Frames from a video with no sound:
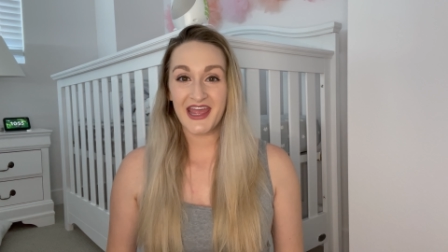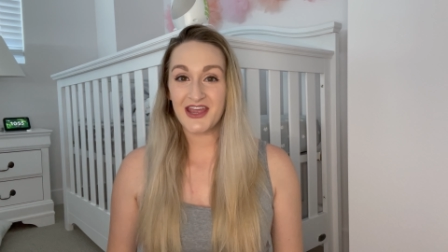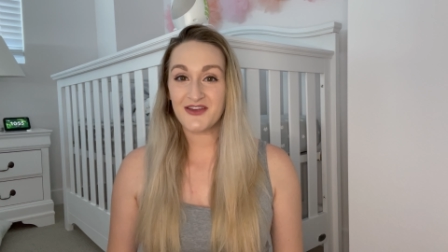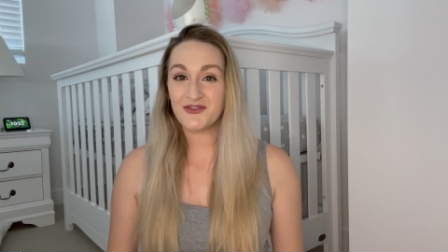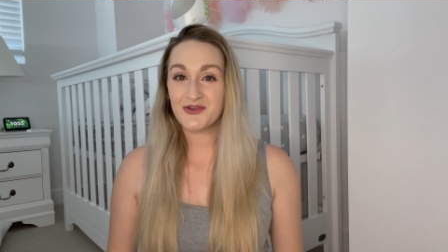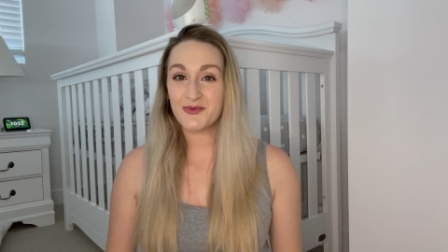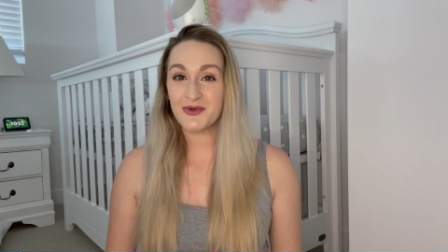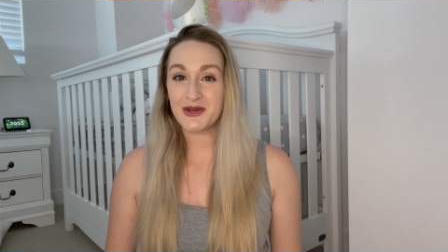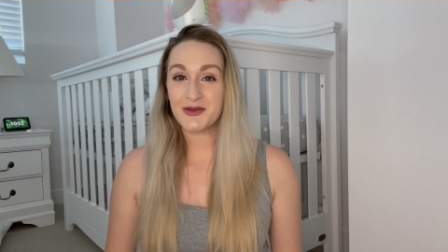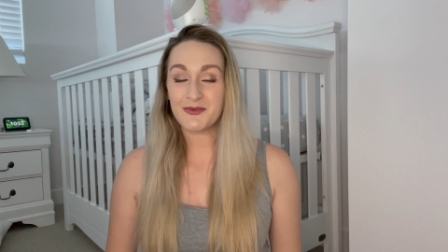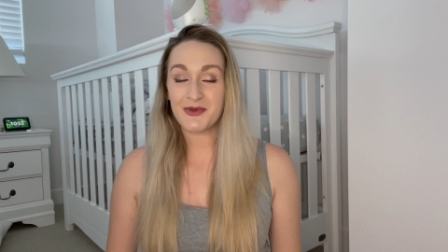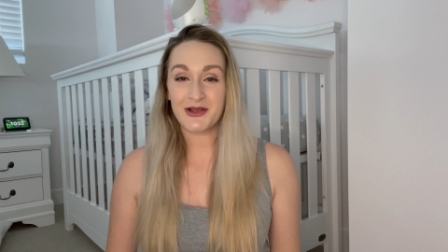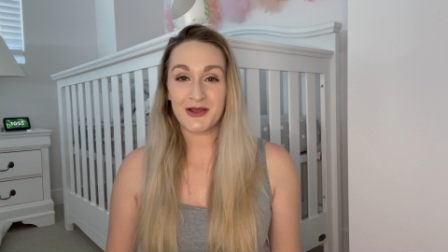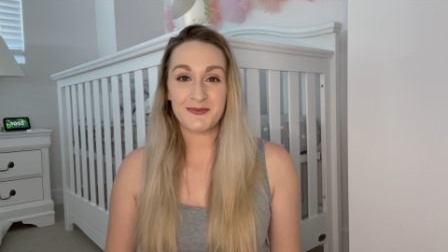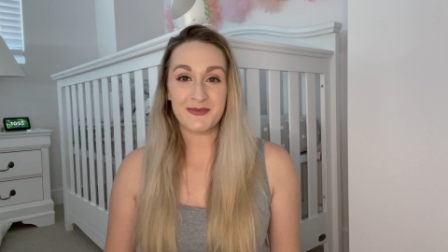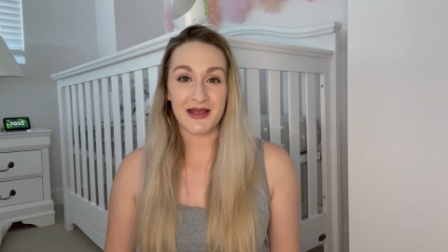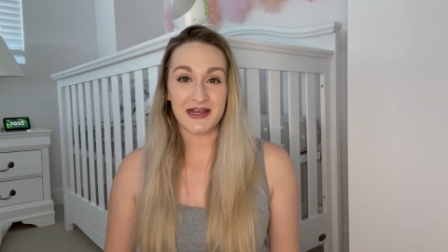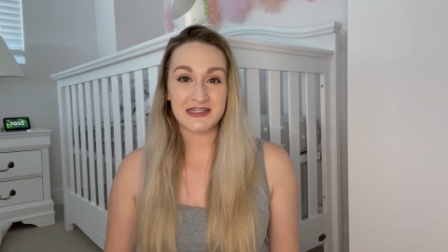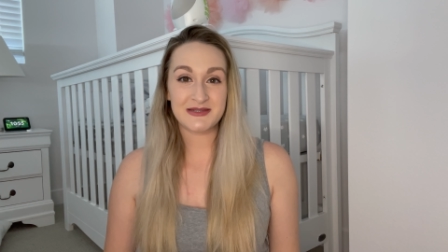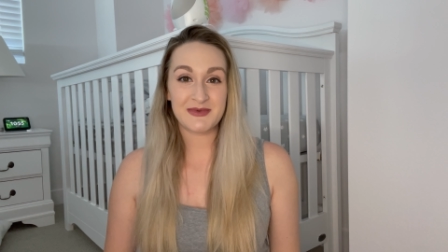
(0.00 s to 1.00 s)
everyone and welcome
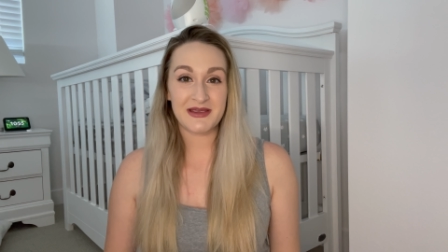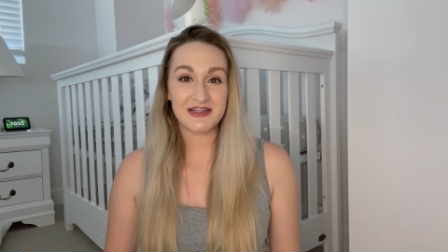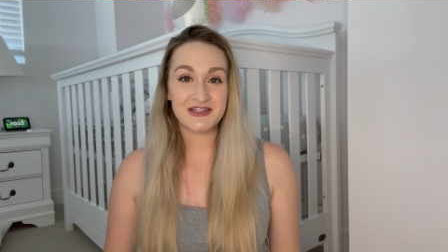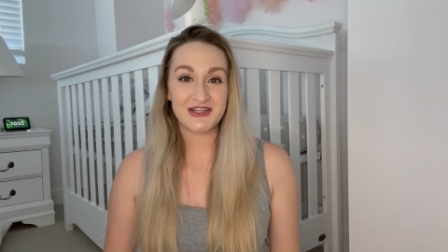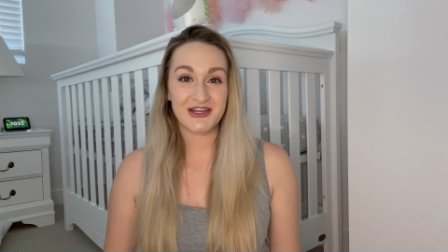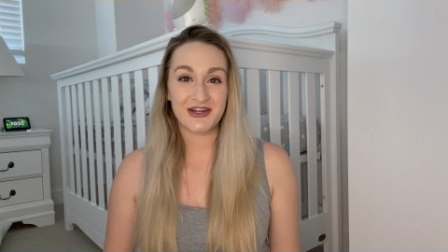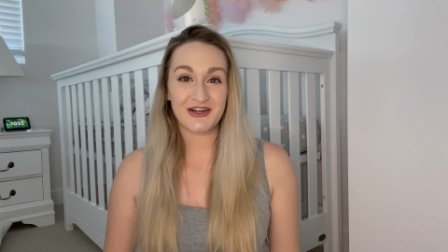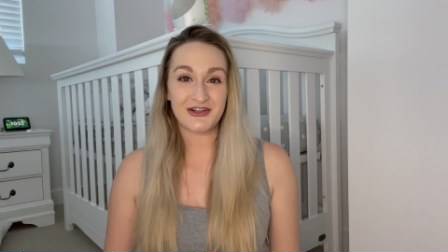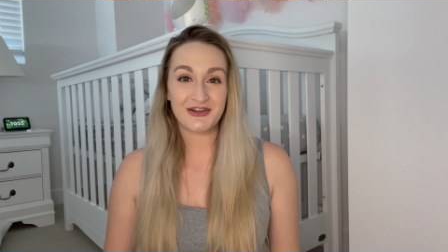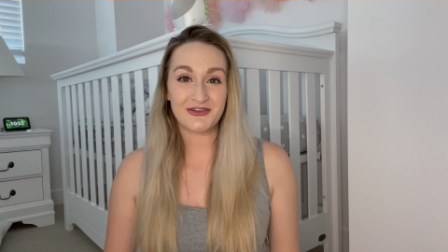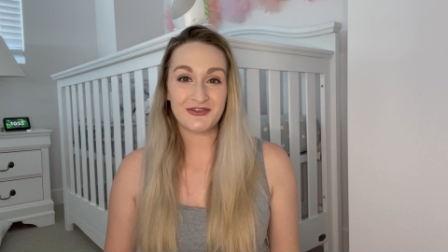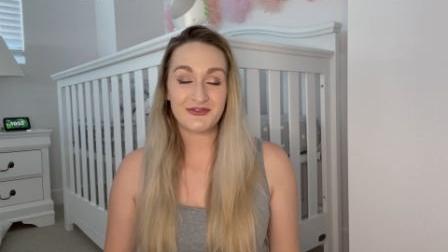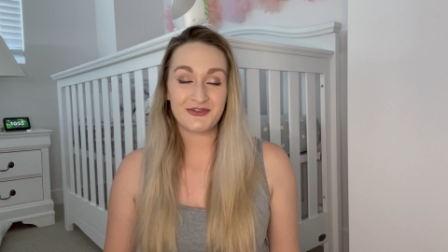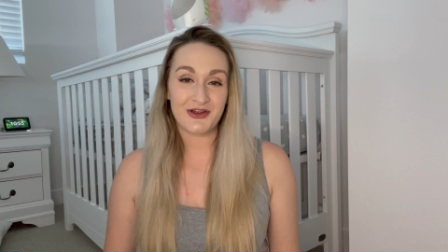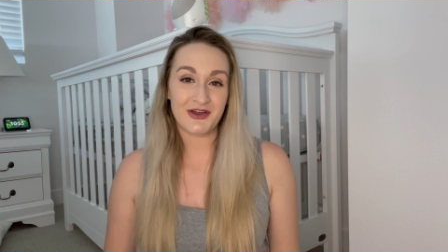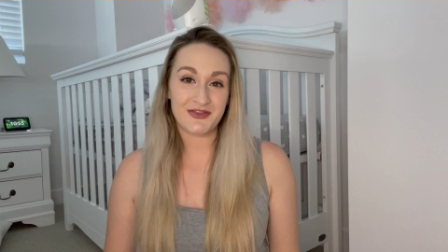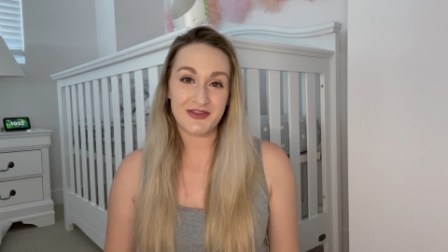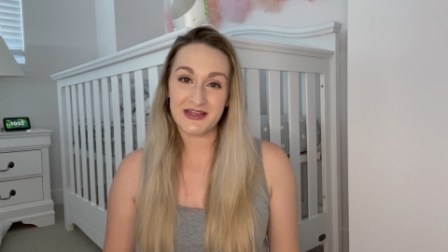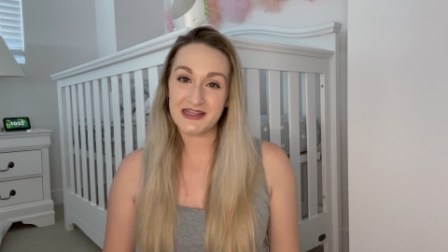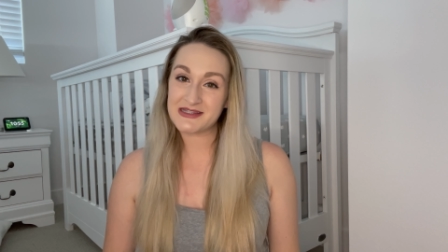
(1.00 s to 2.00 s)
back to my channel for
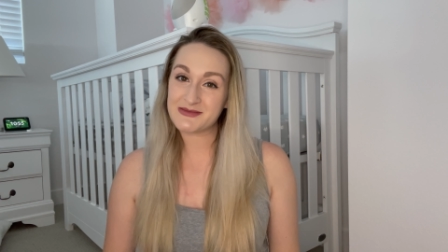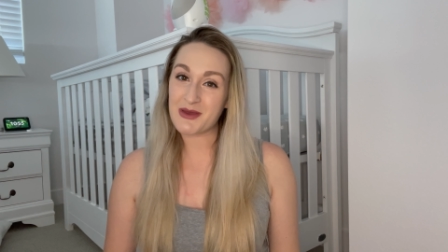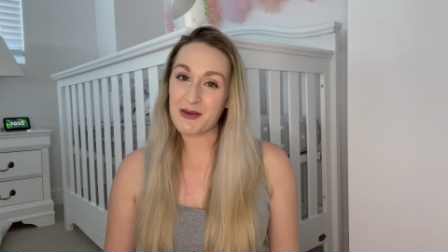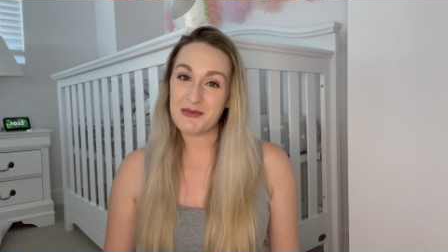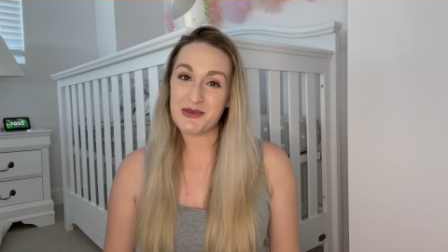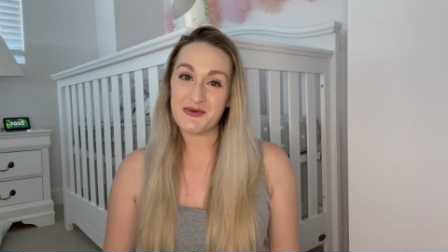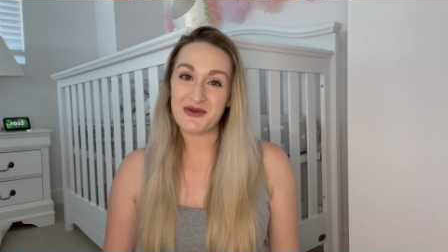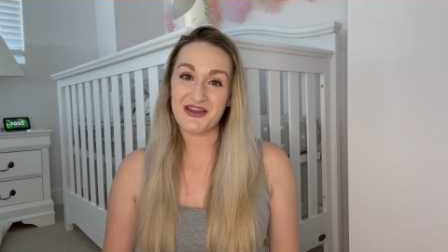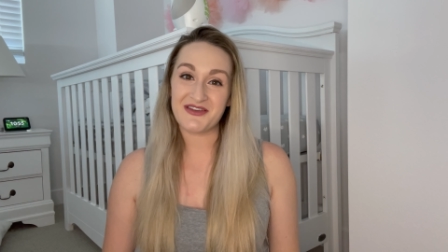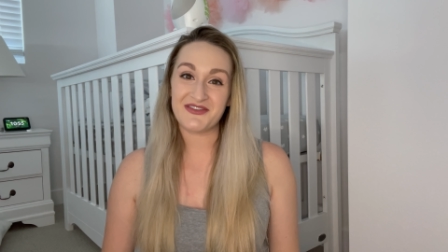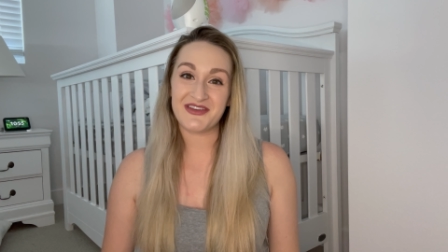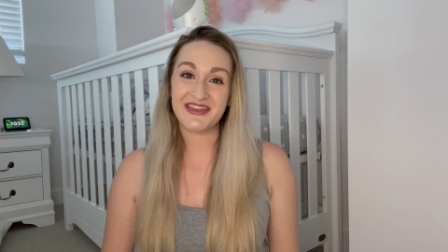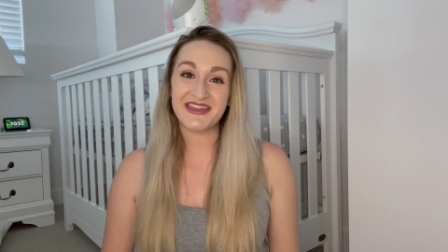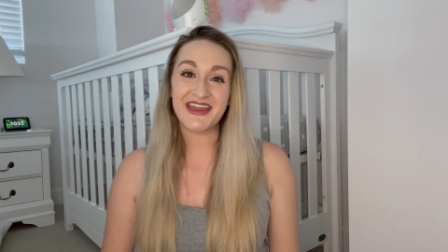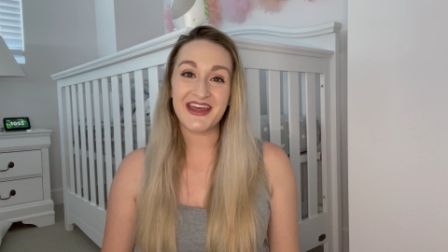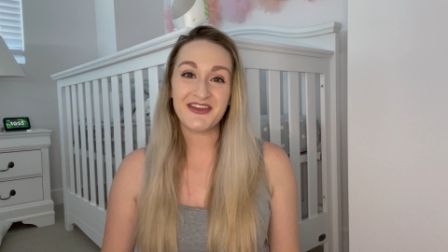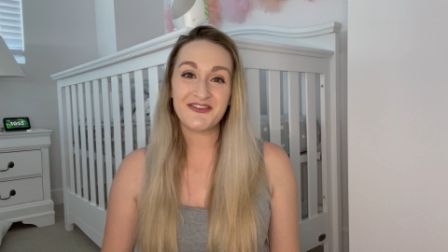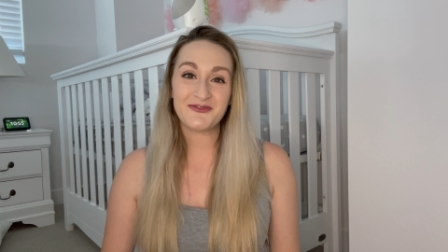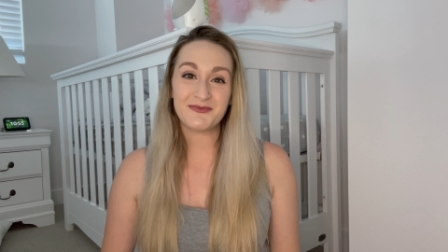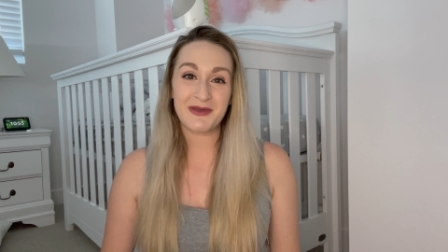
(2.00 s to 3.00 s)
all things mommy, wife, and
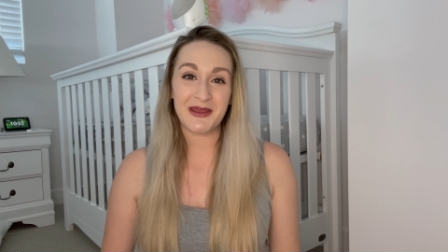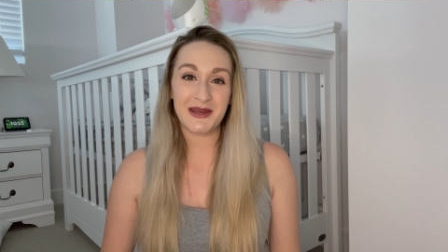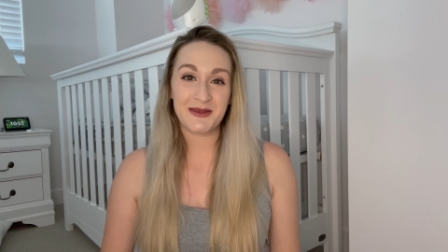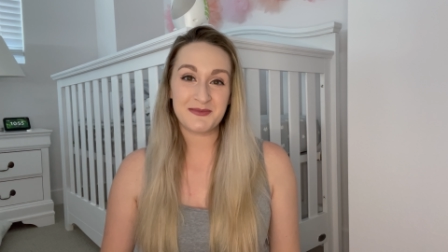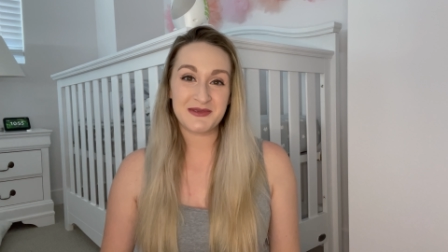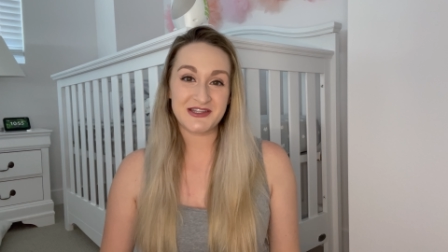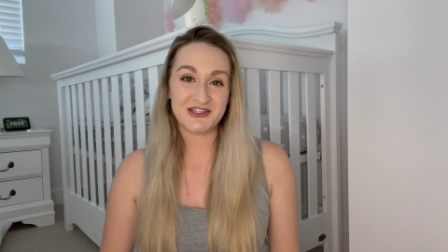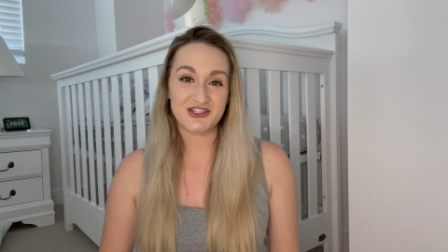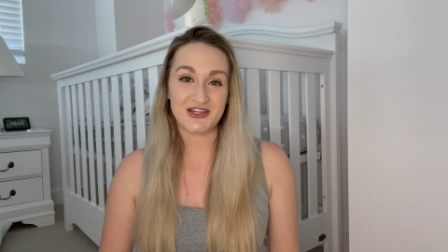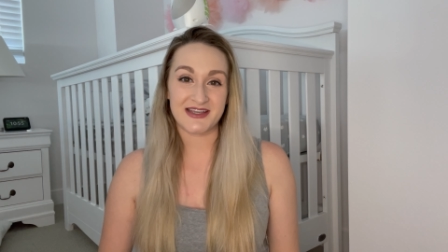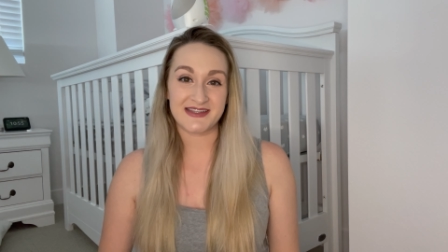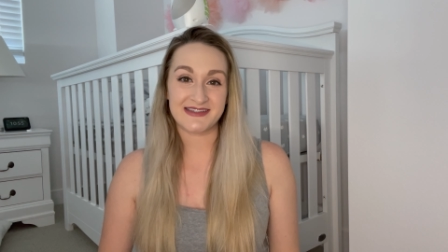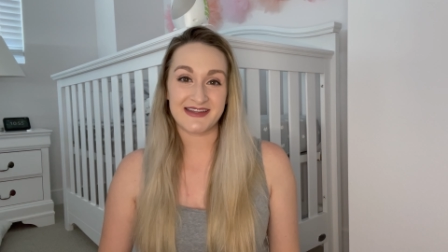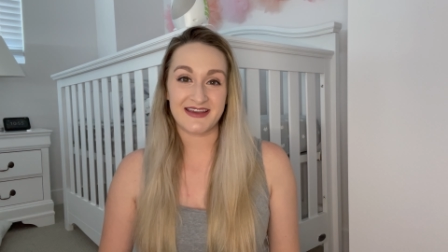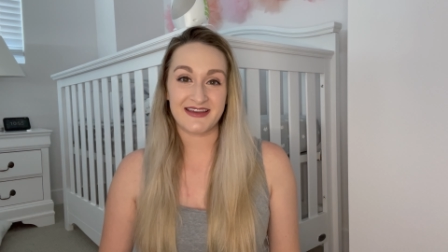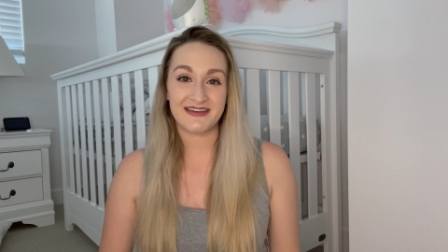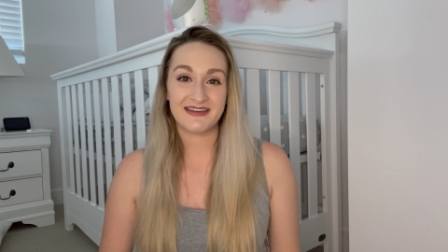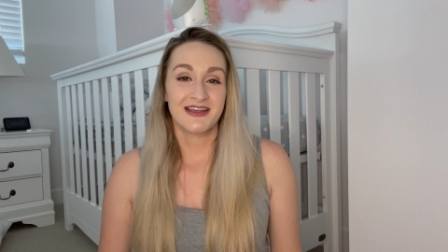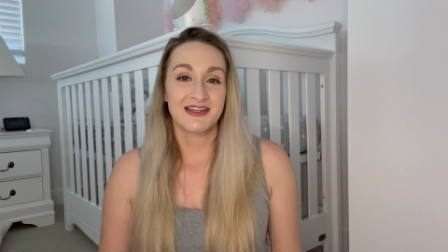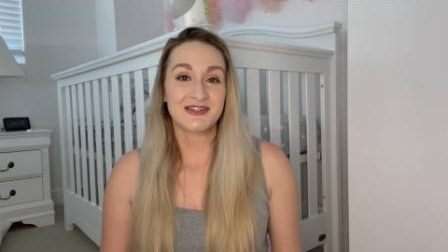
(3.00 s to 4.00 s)
life. My name is Chessa.